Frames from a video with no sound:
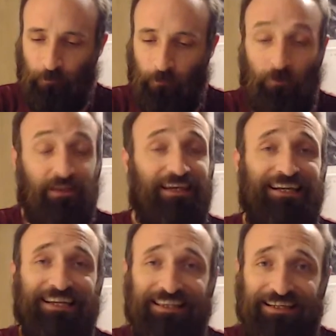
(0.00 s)
With
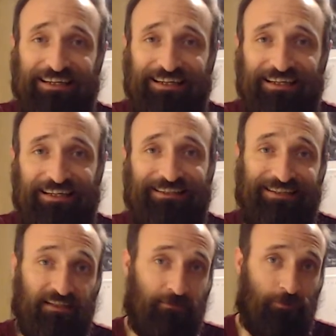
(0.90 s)
anything, it
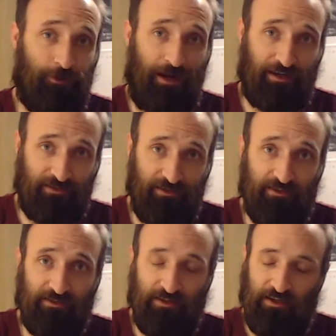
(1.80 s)
takes
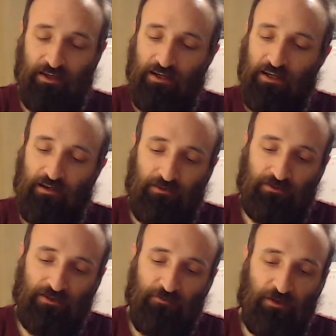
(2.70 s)
practice, and there's
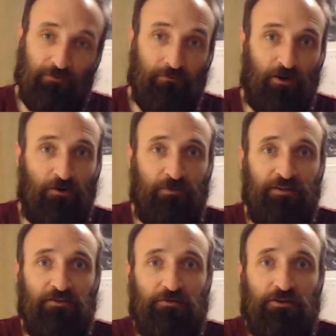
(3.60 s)
going to be a
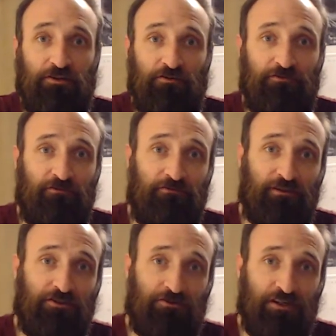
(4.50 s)
moment where you go from
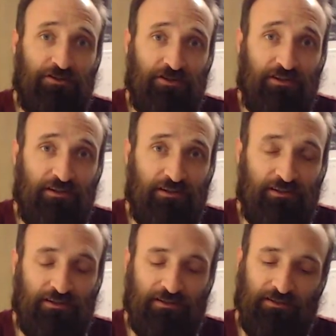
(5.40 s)
frustration
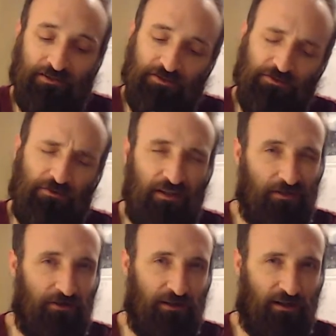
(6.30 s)
to
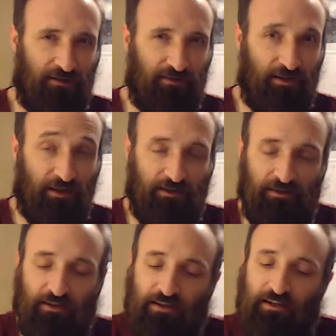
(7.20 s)
curiosity,
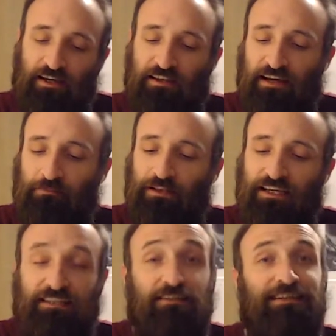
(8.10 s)
and that
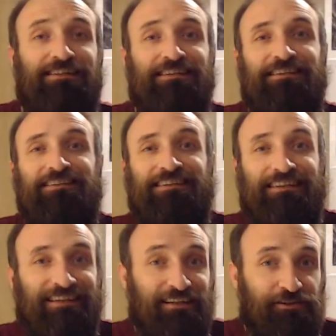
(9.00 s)
place is going to
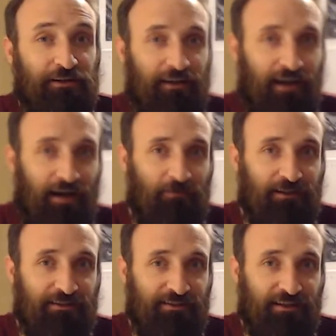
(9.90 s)
lead you to
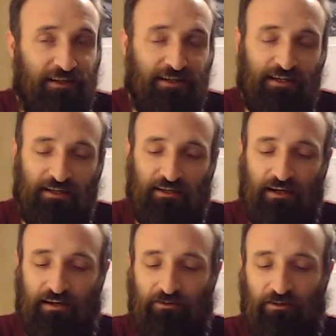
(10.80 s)
competency. Now,